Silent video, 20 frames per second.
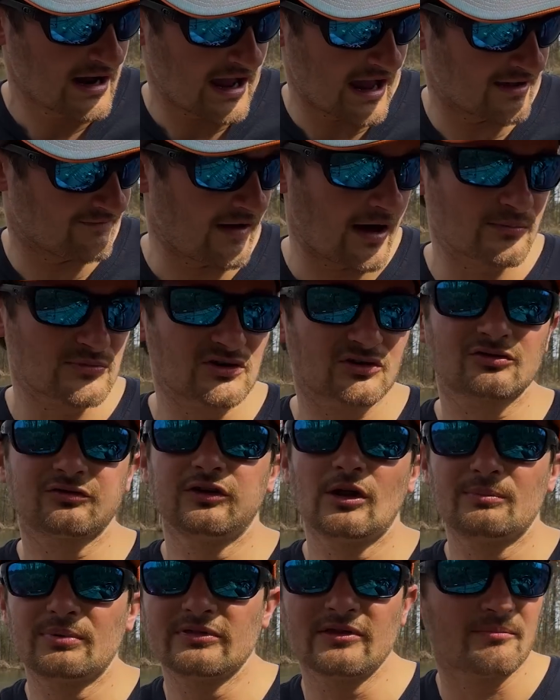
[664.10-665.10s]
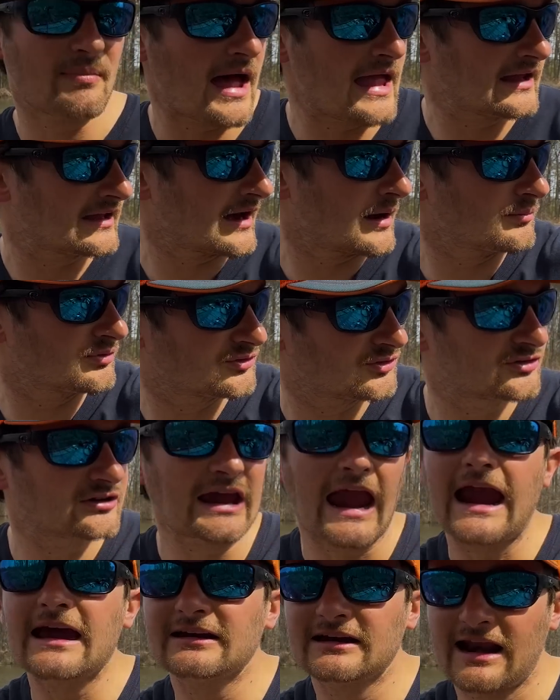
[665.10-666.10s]
if I'm just flipping the bank and I'm
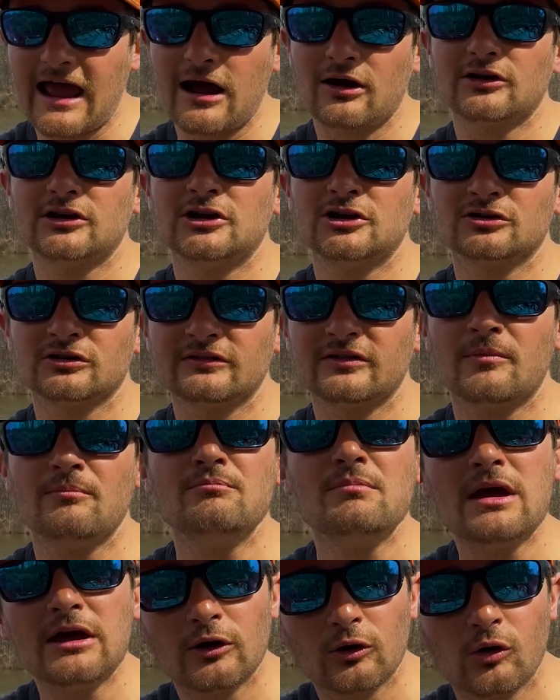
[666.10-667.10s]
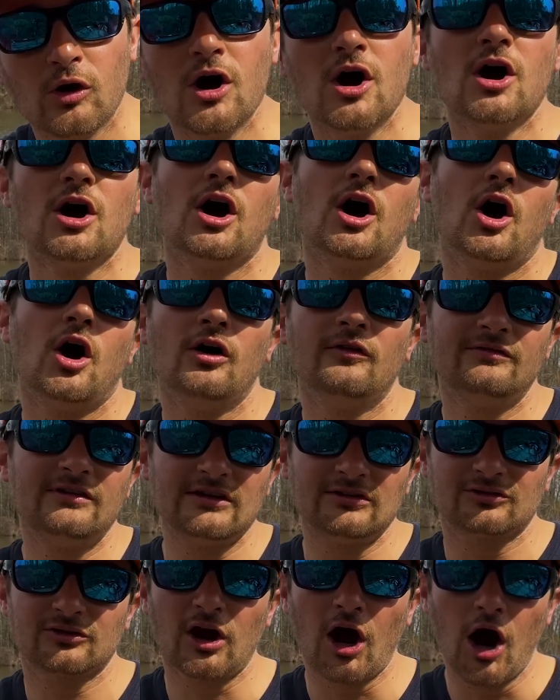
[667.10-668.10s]
scanning out here in the middle of
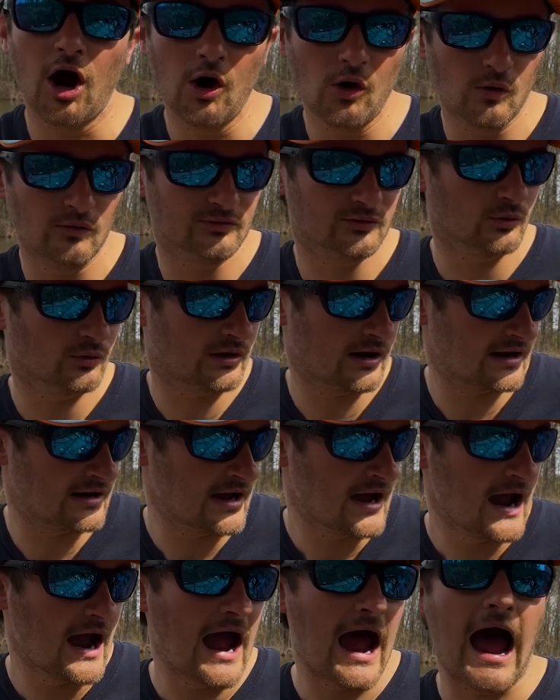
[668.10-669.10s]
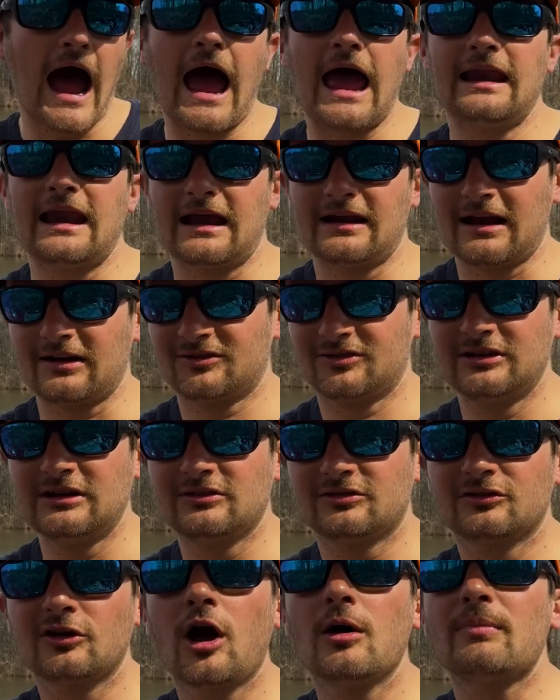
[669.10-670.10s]
these coves, okay, and I see a
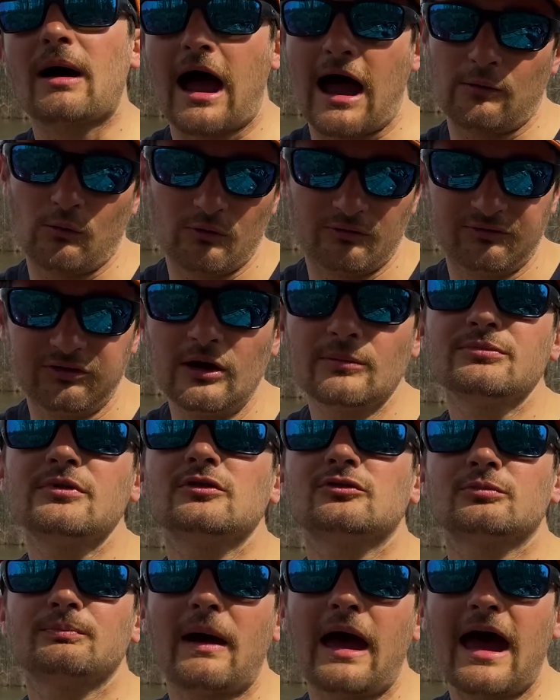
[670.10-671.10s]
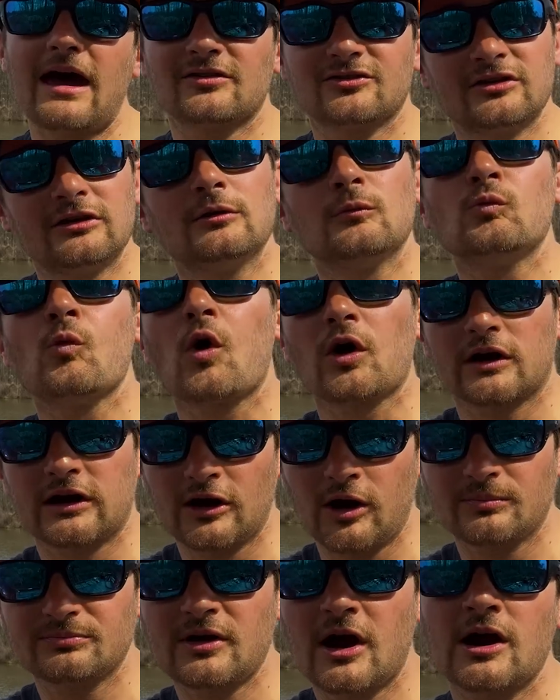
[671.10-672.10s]
stump, I will flip this past it and work it
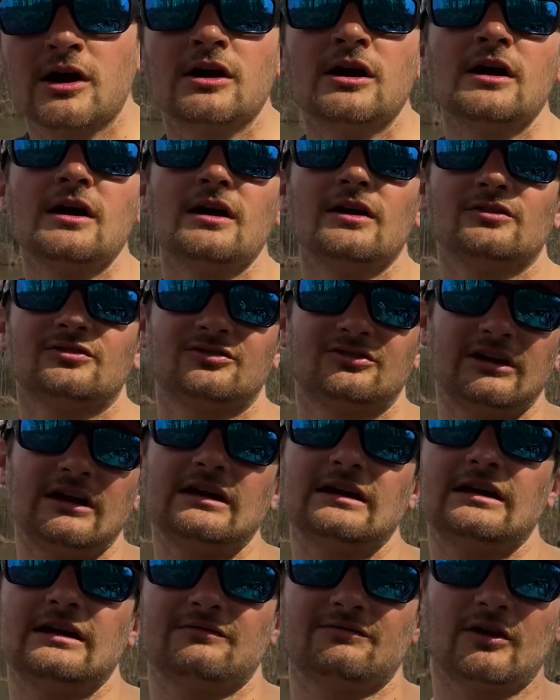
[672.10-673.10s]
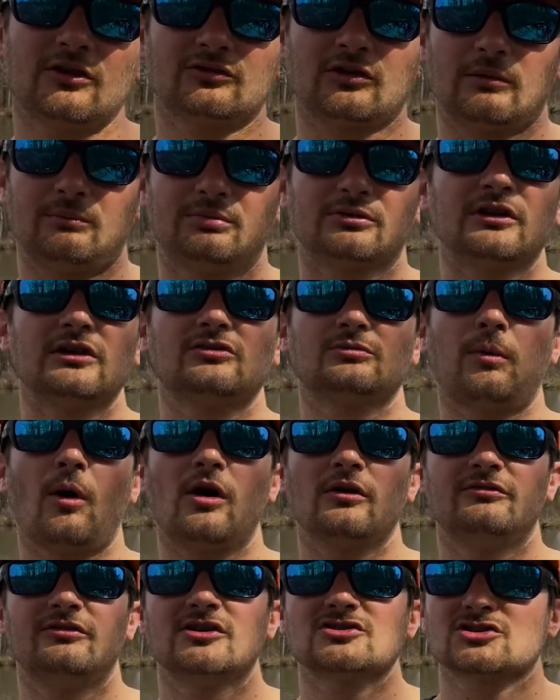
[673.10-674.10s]
up there, seeing if there's a
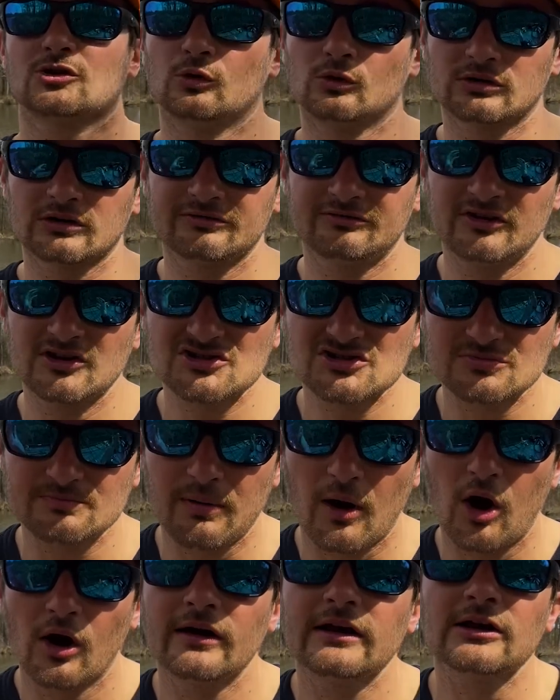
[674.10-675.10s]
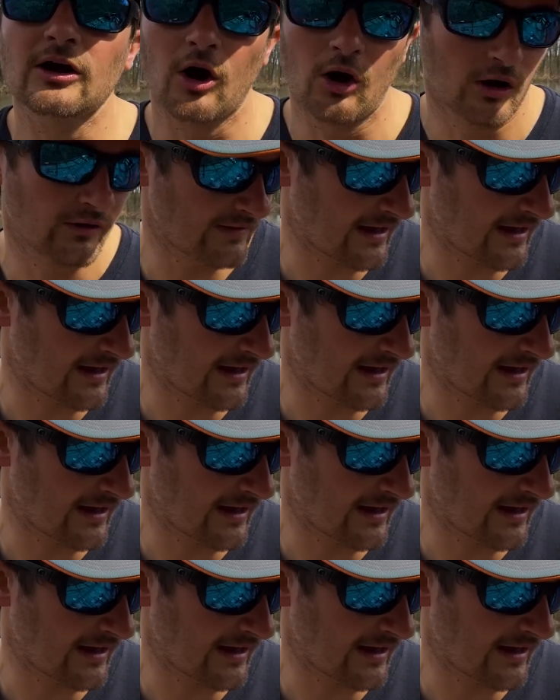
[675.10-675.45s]
pre-spawn fish or a fish spawning on